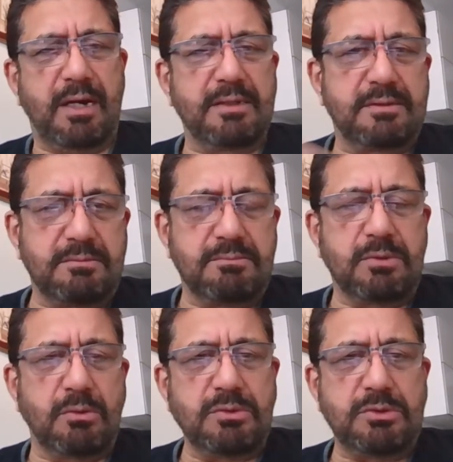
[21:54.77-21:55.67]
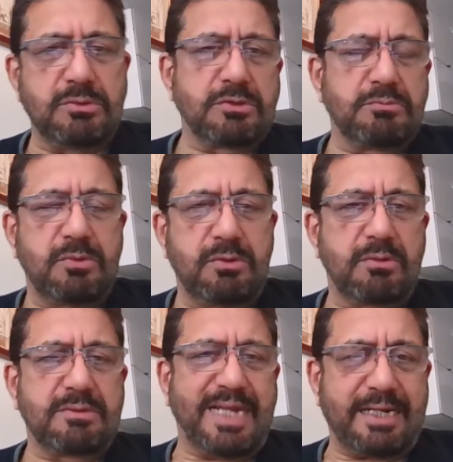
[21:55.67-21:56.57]
I don't use
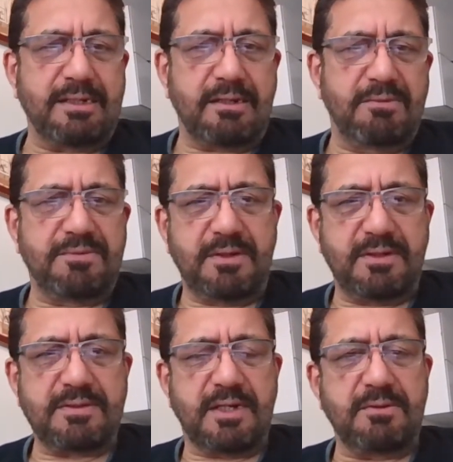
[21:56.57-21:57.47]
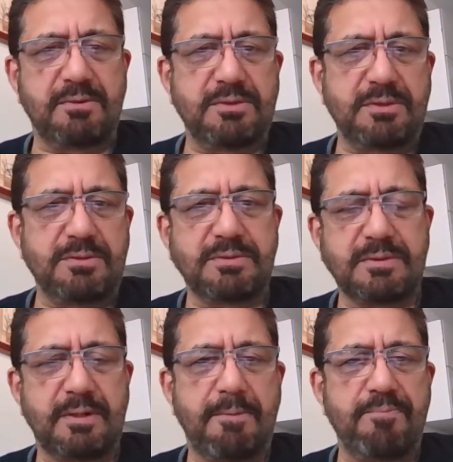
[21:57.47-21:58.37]
more technical words. I don't use
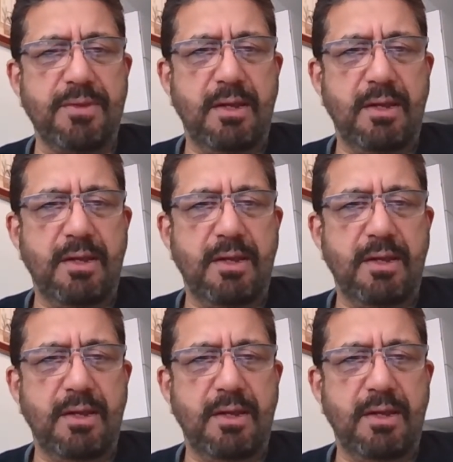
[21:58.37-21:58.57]
um,